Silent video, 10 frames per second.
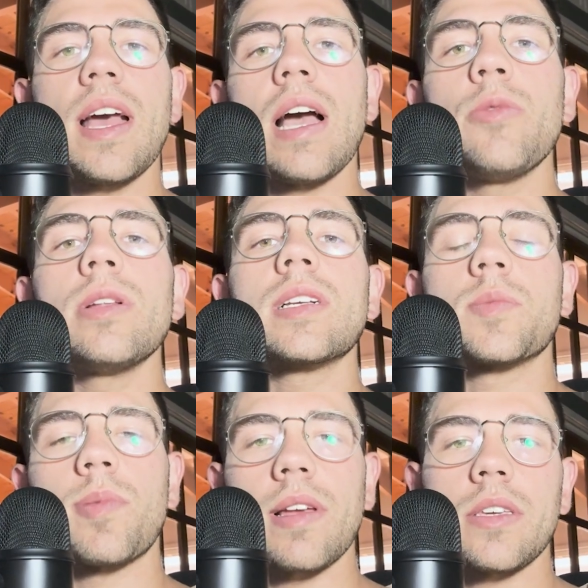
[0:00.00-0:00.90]
I will
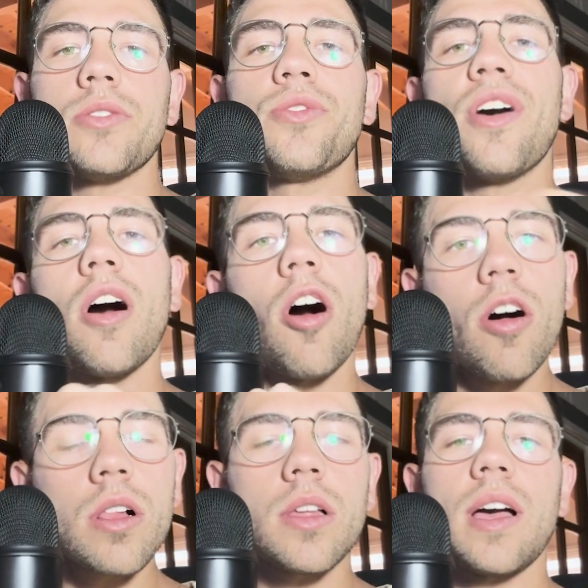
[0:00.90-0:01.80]
explain you
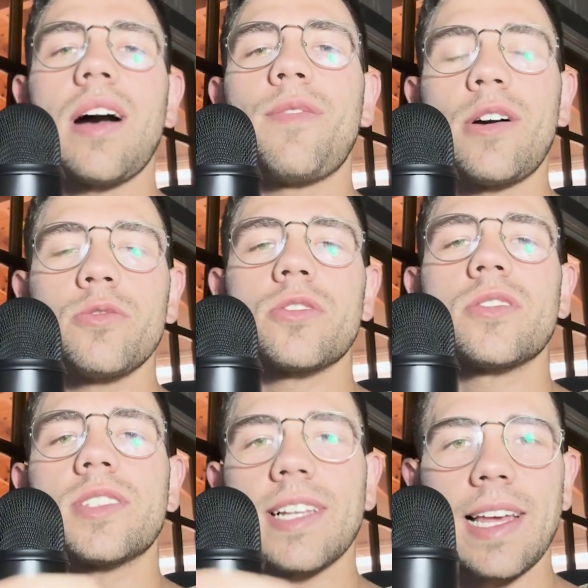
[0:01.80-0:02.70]
all about
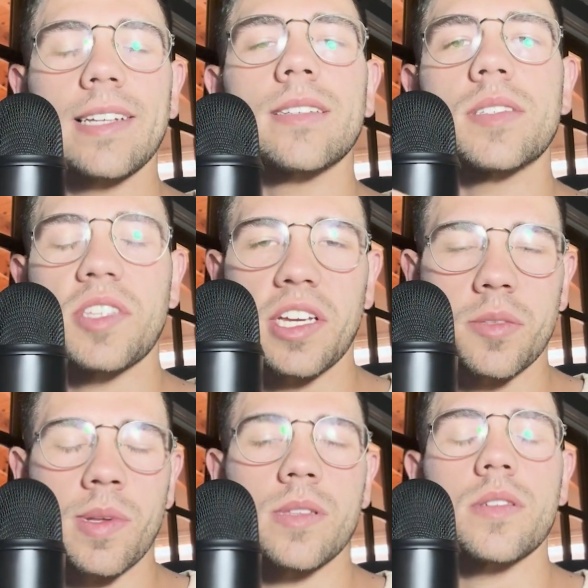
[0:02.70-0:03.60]
select
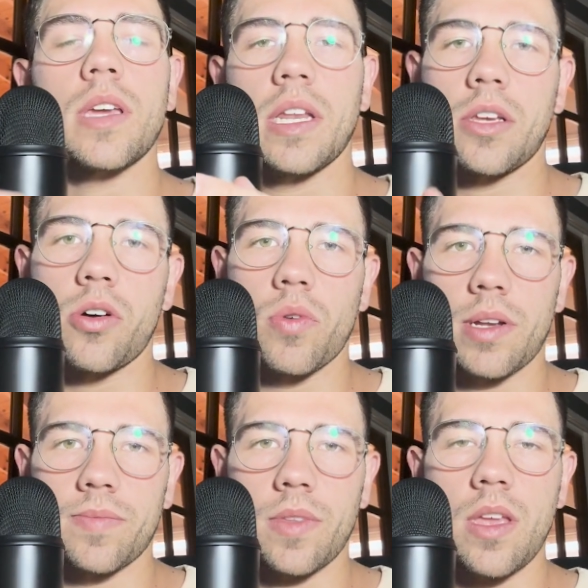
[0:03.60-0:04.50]
statements in
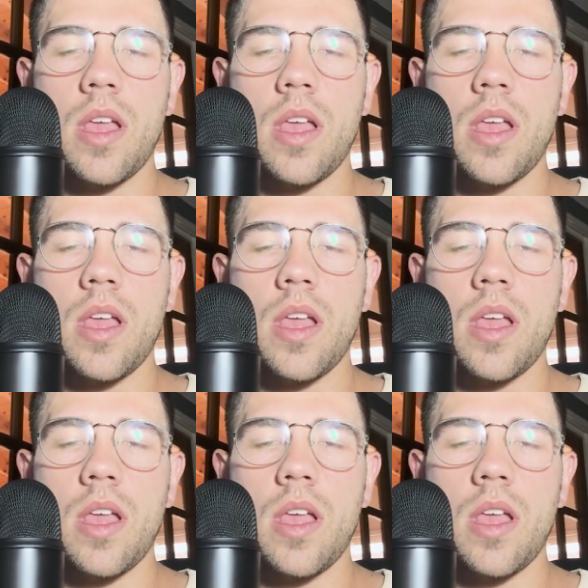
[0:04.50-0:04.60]
Golang.